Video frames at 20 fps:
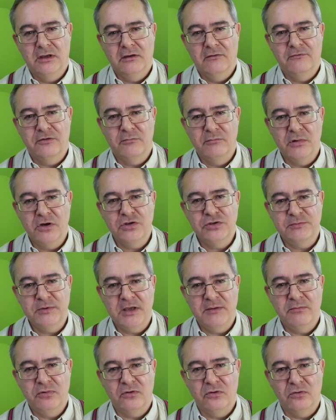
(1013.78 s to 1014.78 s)
For most
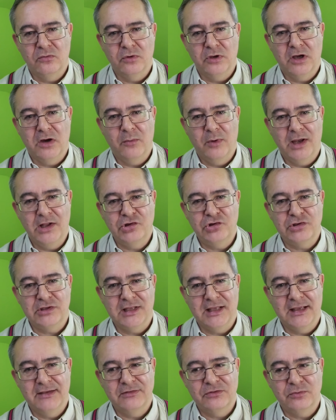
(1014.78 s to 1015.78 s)
people, we are wage
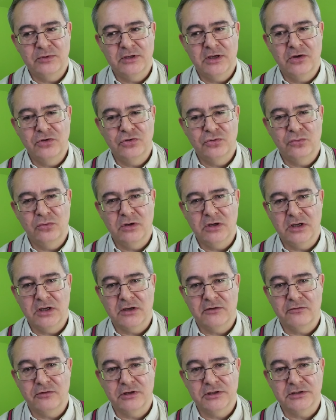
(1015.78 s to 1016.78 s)
slaves. We go to
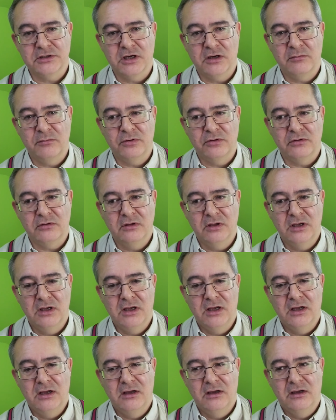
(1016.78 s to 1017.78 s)
work, for example,
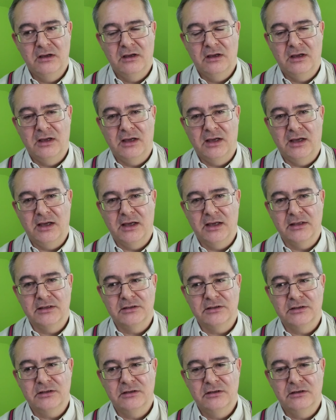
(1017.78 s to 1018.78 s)

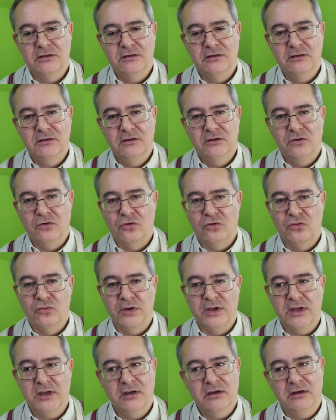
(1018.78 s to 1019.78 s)

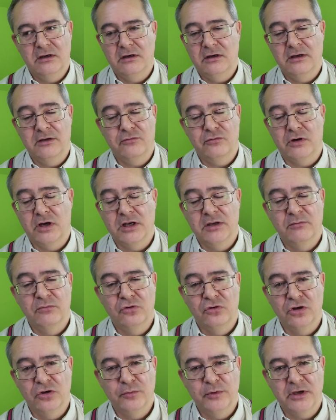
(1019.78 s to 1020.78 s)
or if we're
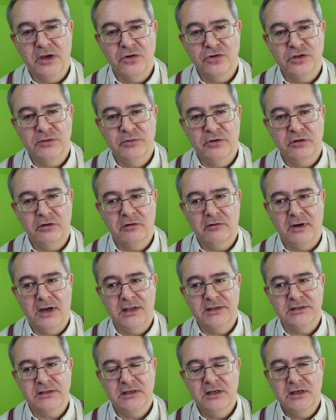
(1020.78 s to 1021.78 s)
unemployed, we go to the
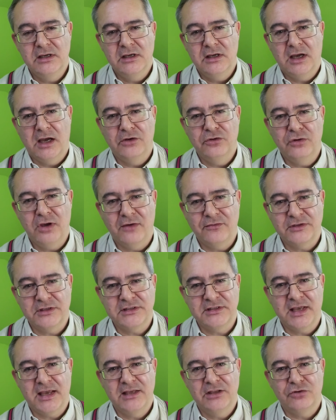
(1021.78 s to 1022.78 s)
bureaucrats, and you have to
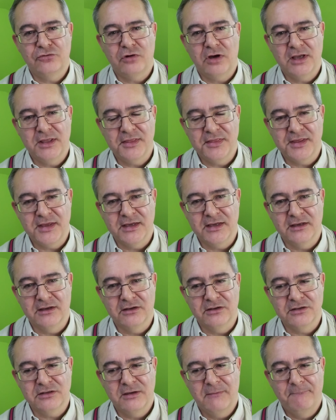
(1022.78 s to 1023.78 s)
say the right
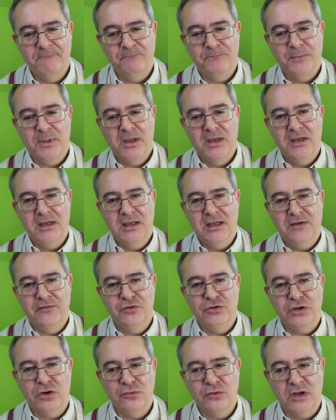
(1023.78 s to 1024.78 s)
things. If
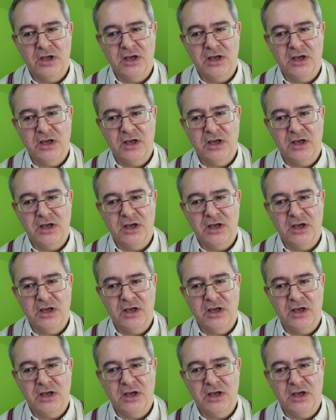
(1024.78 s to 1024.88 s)
you don't